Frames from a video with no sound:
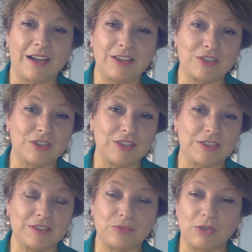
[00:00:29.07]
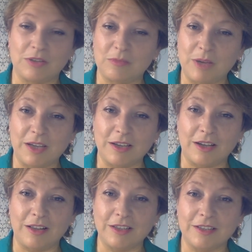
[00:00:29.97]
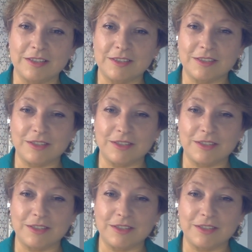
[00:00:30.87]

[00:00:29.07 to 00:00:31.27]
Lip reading: She's one of my colleagues.